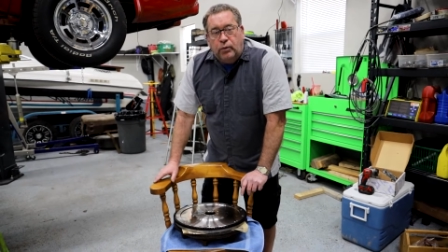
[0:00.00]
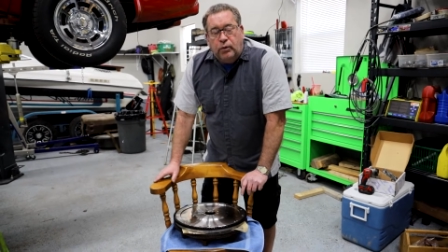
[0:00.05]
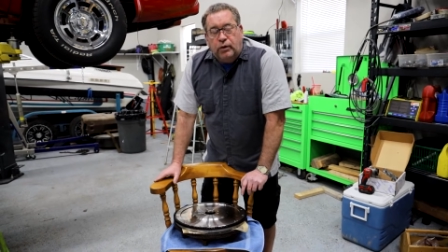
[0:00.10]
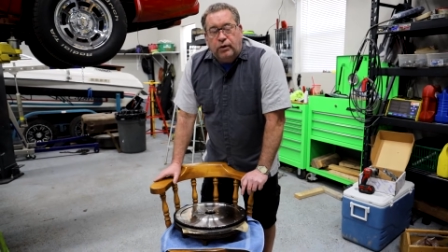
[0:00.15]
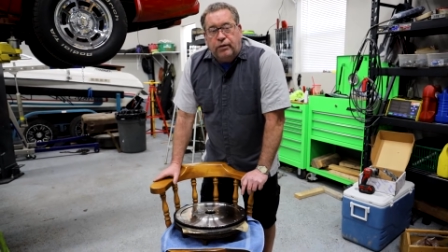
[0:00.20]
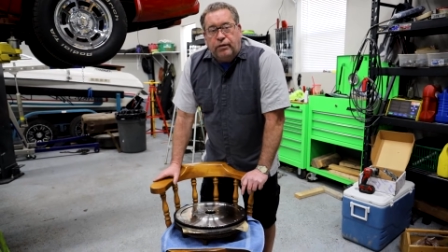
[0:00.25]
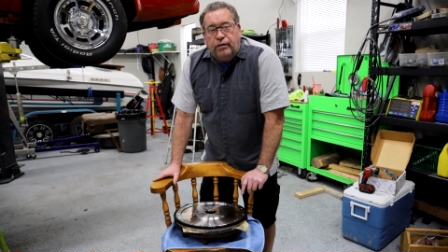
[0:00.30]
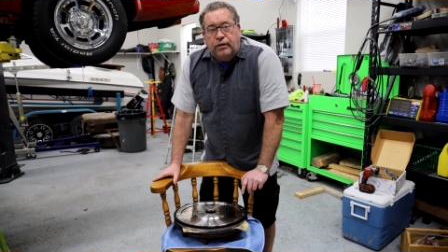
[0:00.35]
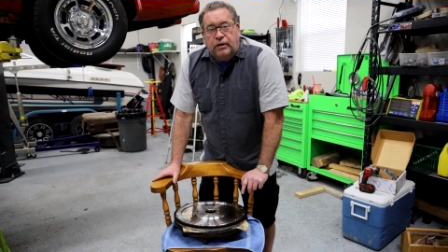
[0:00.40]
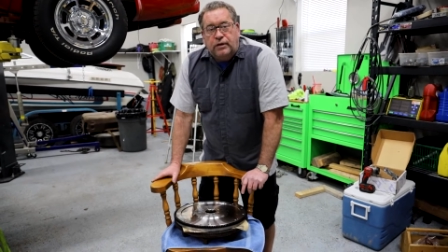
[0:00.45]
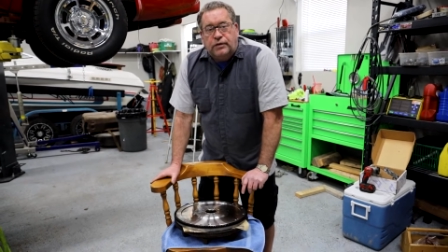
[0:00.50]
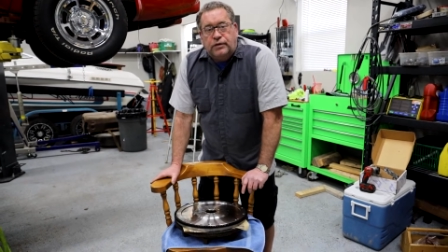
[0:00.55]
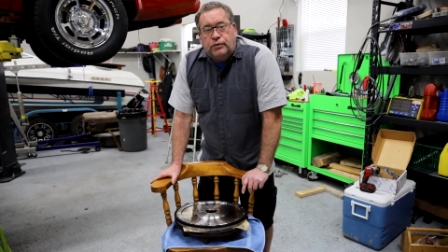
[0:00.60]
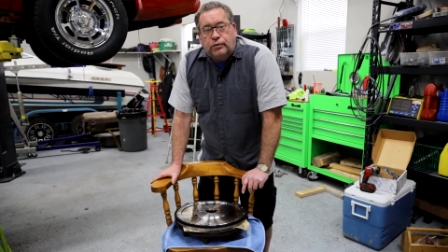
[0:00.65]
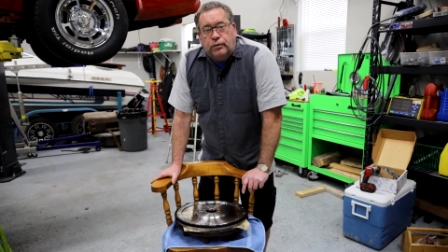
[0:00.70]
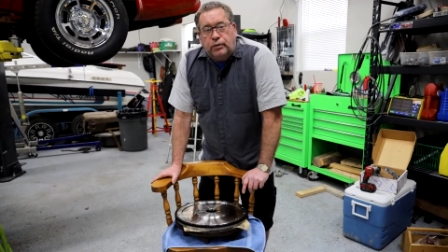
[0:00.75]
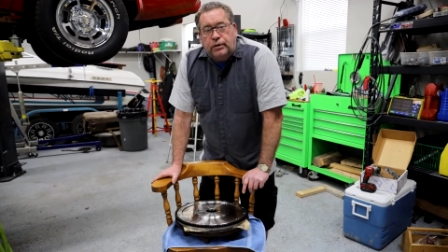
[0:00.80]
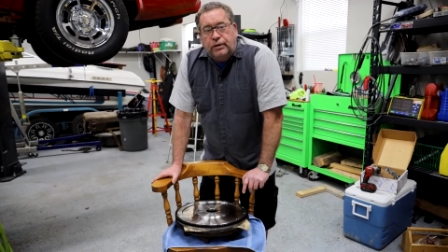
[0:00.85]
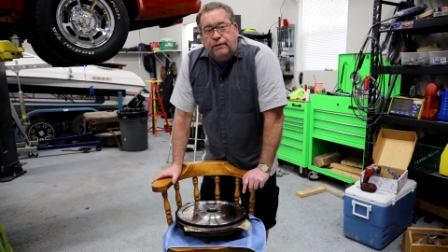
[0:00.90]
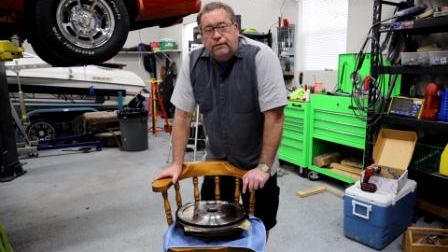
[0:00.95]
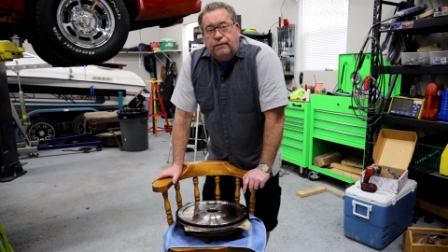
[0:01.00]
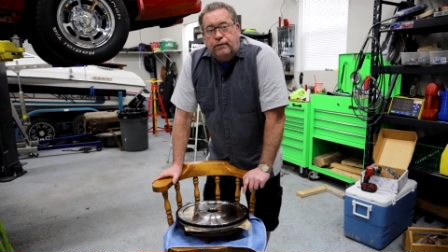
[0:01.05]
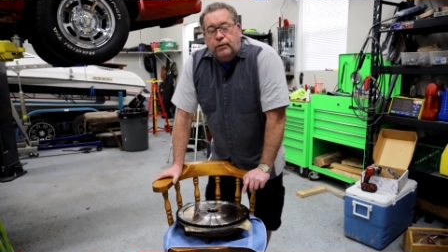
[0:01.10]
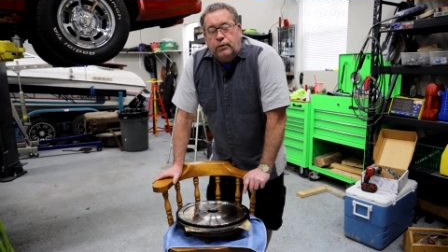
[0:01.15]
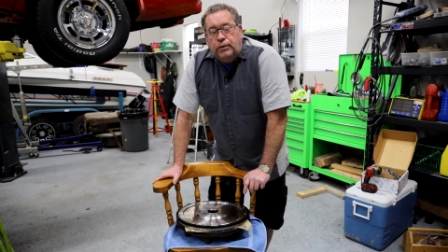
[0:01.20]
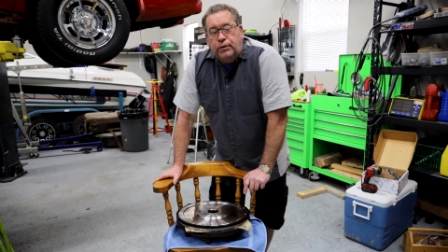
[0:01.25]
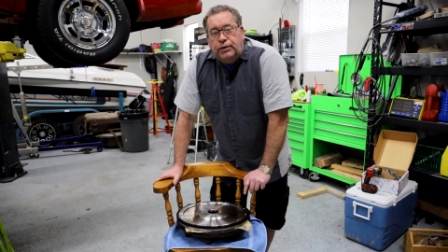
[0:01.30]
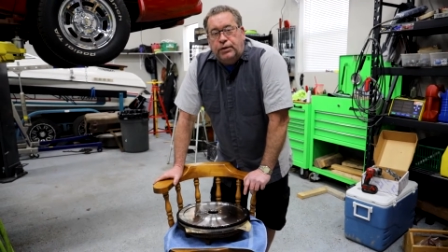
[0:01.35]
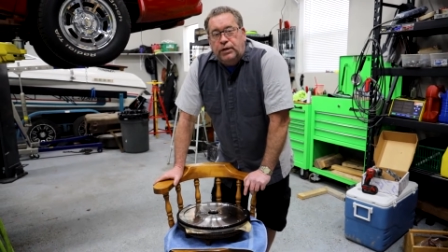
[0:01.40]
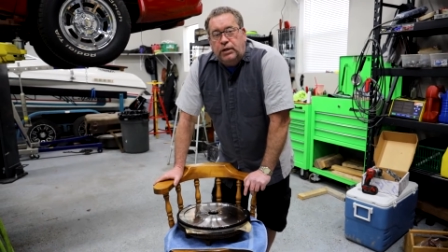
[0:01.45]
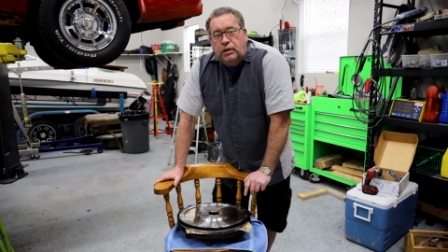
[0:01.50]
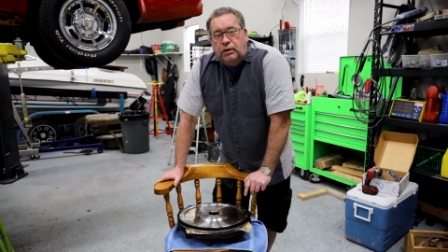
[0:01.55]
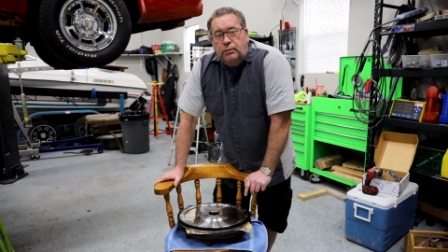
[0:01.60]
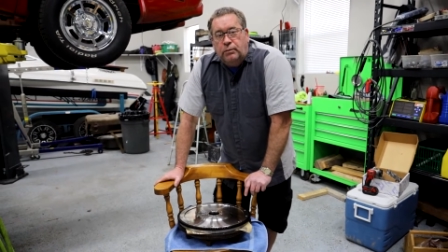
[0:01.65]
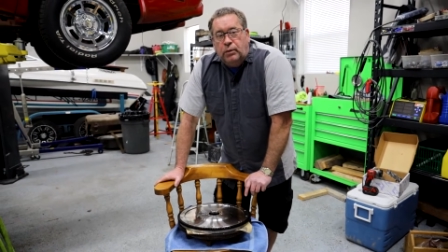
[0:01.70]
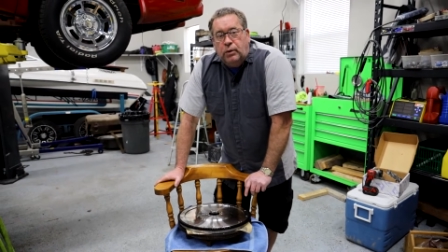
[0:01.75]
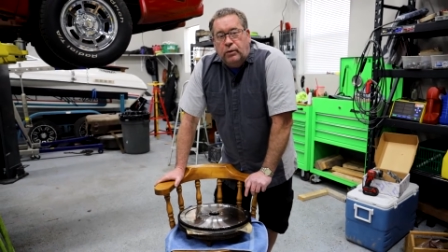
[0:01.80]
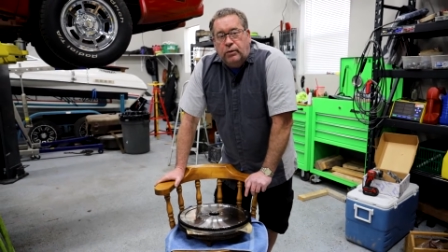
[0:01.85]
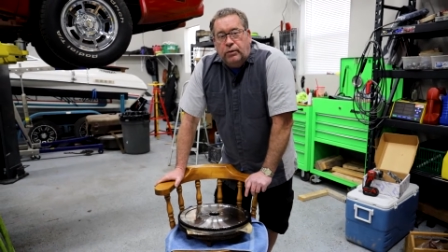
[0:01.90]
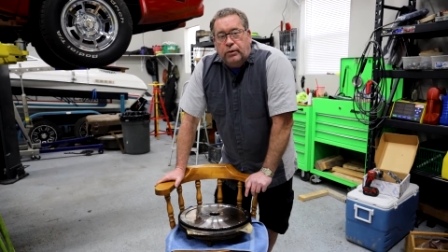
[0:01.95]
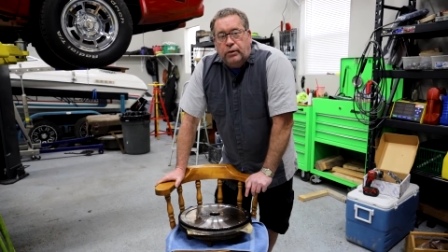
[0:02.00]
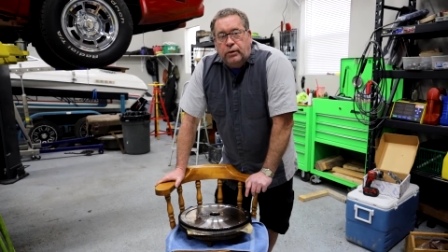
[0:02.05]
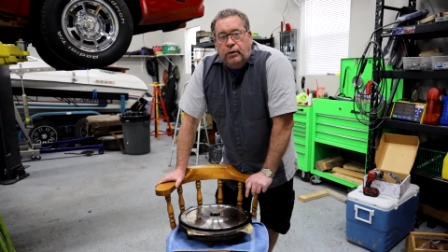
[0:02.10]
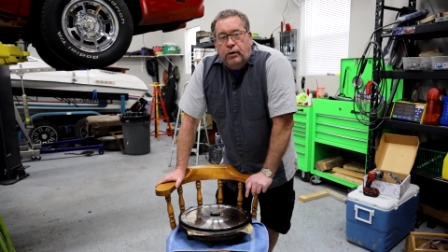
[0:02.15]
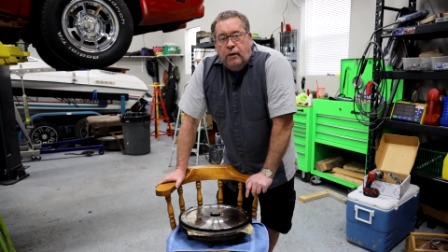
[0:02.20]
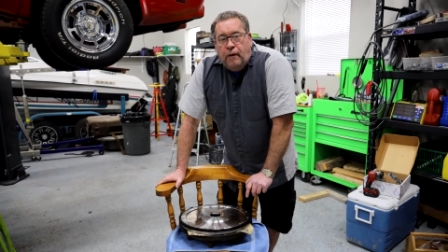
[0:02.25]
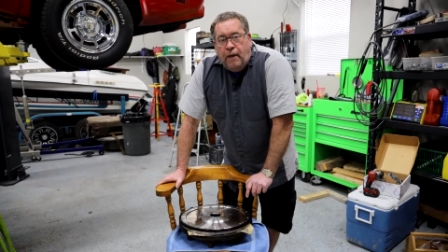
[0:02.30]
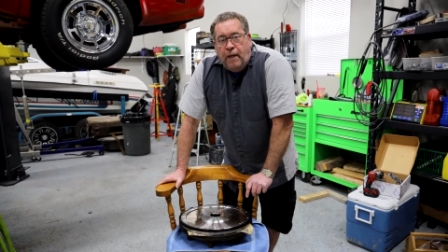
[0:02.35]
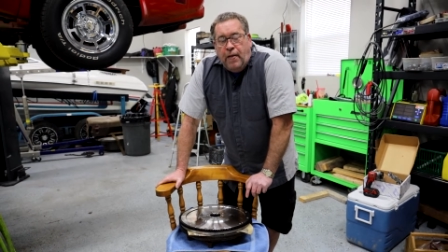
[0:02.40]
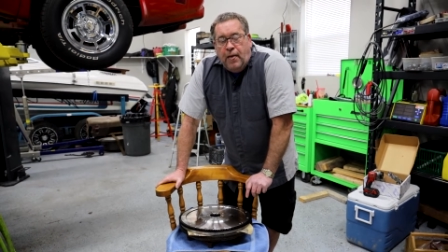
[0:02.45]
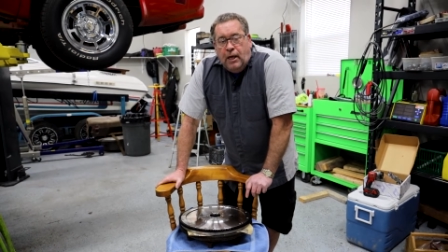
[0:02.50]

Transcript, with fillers: with this 2014 motor.